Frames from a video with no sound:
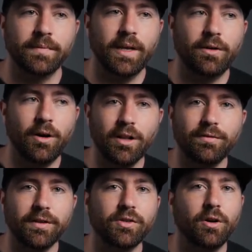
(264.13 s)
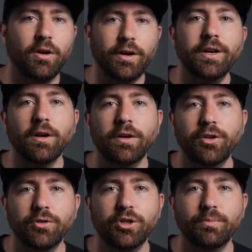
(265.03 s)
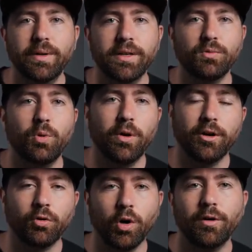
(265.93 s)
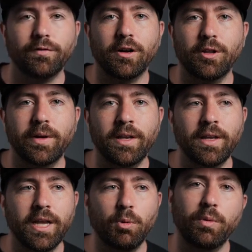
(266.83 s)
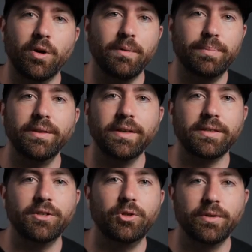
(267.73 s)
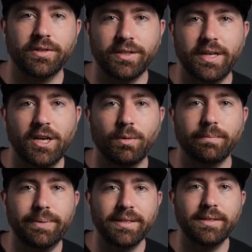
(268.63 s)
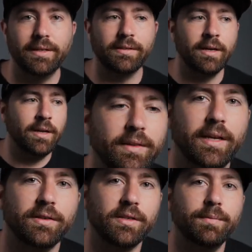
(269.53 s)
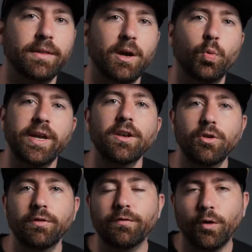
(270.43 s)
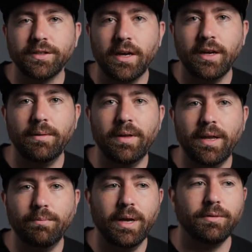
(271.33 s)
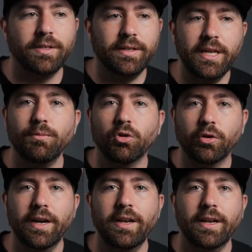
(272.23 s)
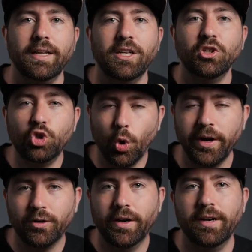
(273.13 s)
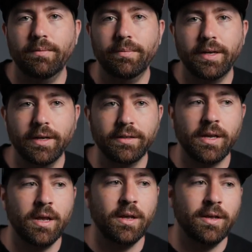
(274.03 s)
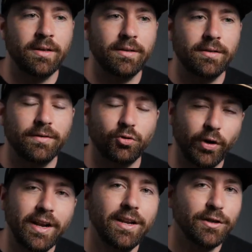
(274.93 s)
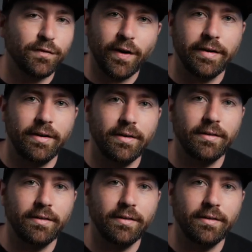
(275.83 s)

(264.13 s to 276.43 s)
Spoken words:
And all of us are on here on YouTube because we want to grow a following and we want to build this into a sustainable business that is something that we can do full time and be able to keep creating and enjoy creating, because creating is fun.